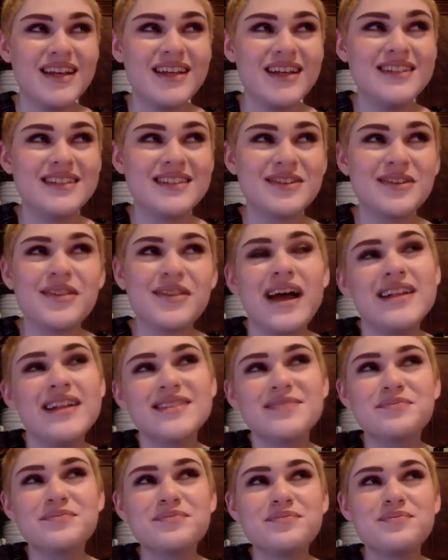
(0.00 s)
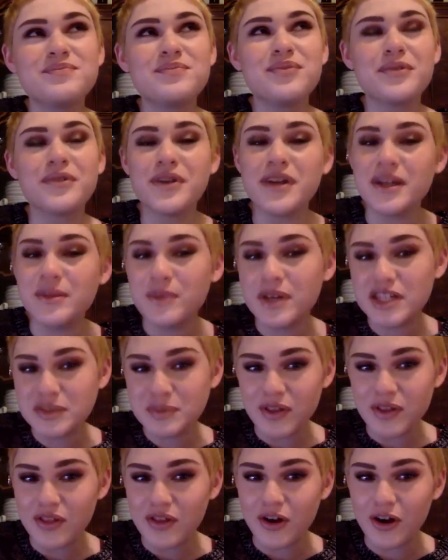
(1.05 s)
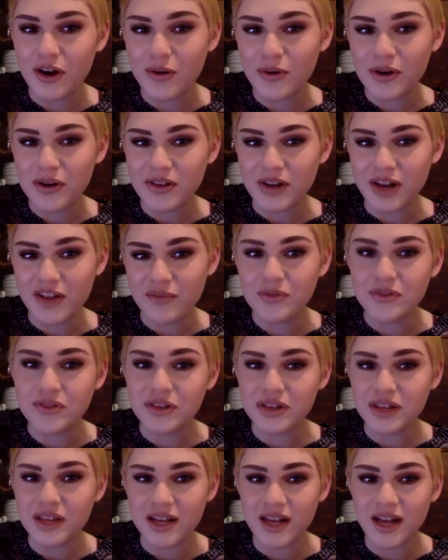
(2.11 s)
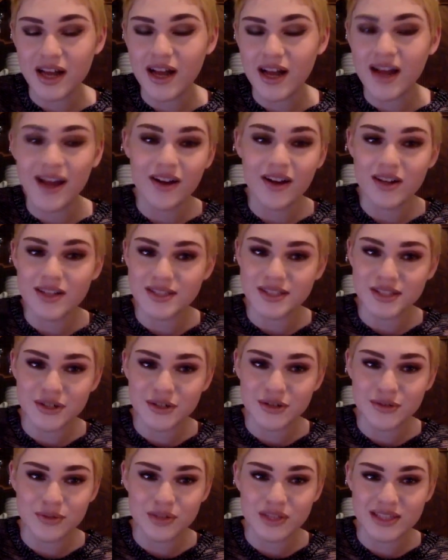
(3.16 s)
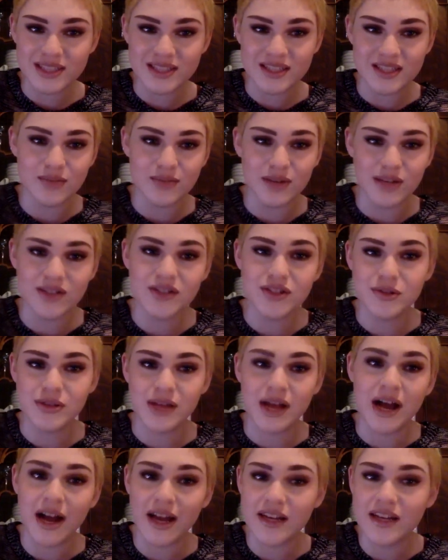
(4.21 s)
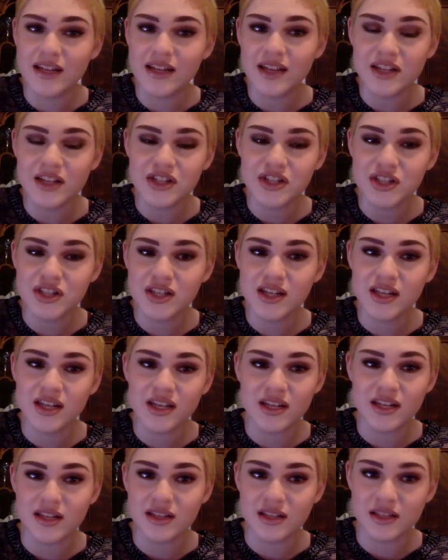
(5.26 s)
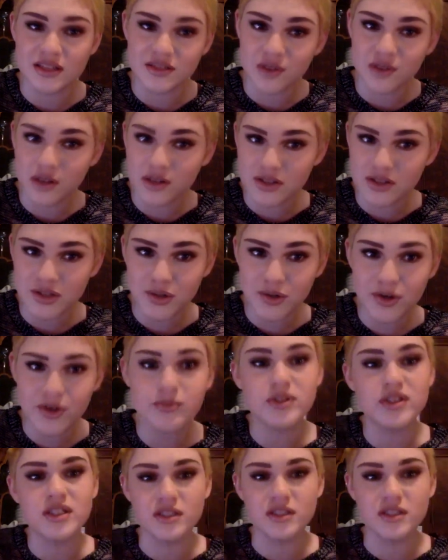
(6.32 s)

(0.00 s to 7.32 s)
so that's pretty much been the artwork that I've been looking at. I also recently went to the Hyde Collection in Glens Falls, New York, which is